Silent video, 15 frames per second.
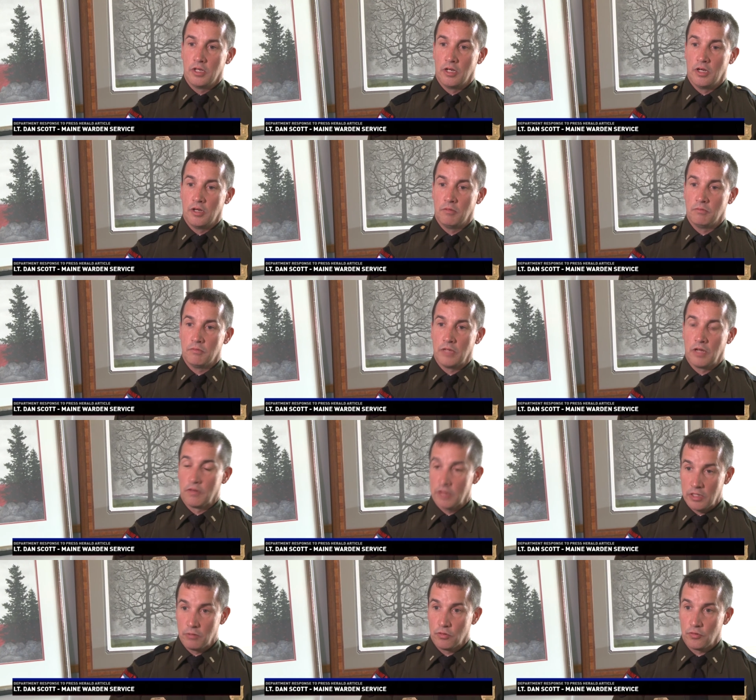um,
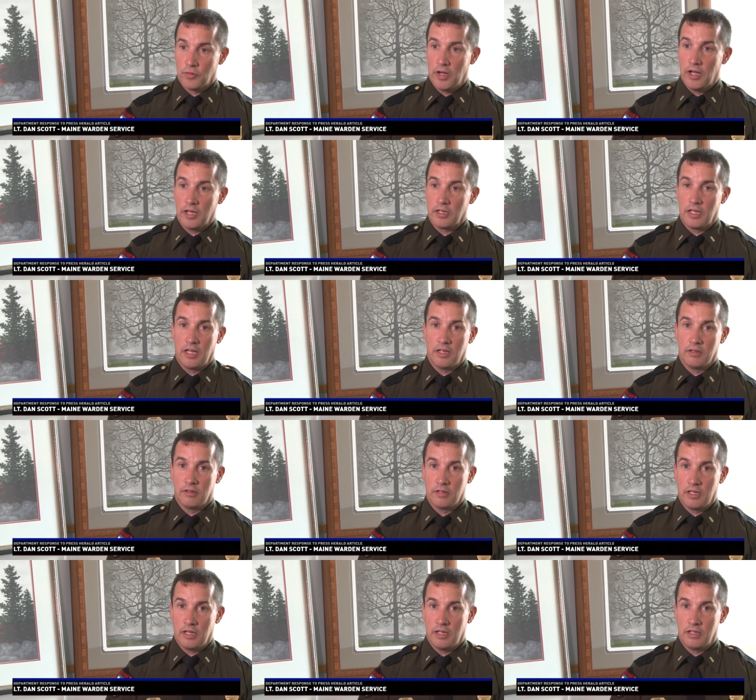everything was fine. And,
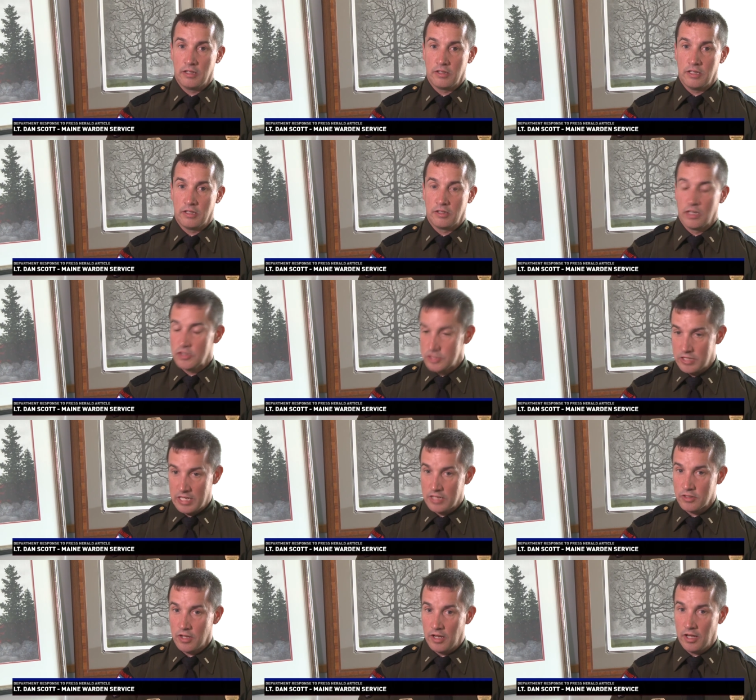and it, it does
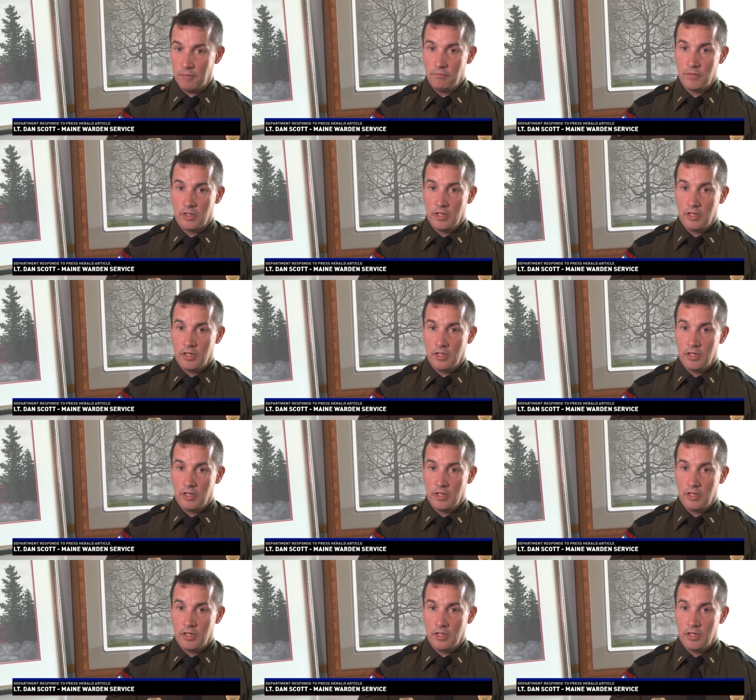take time.